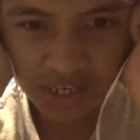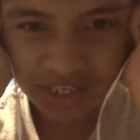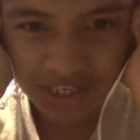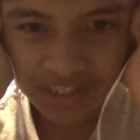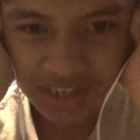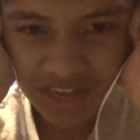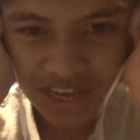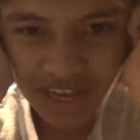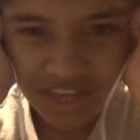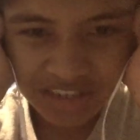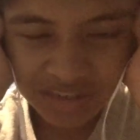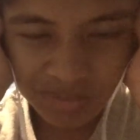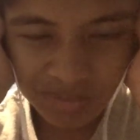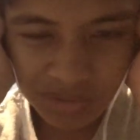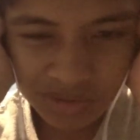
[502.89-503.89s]
and
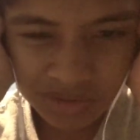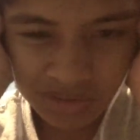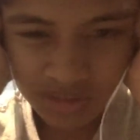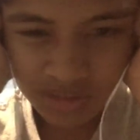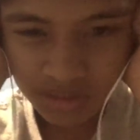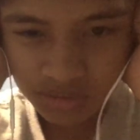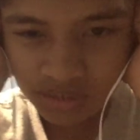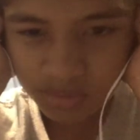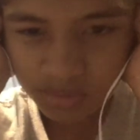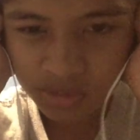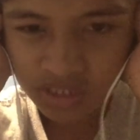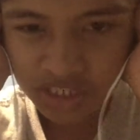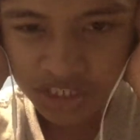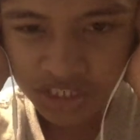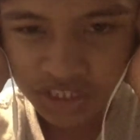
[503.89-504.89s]
Charbel's
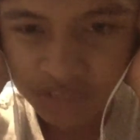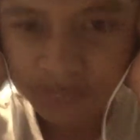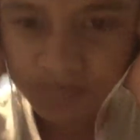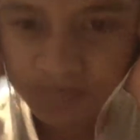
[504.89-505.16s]
interpretation.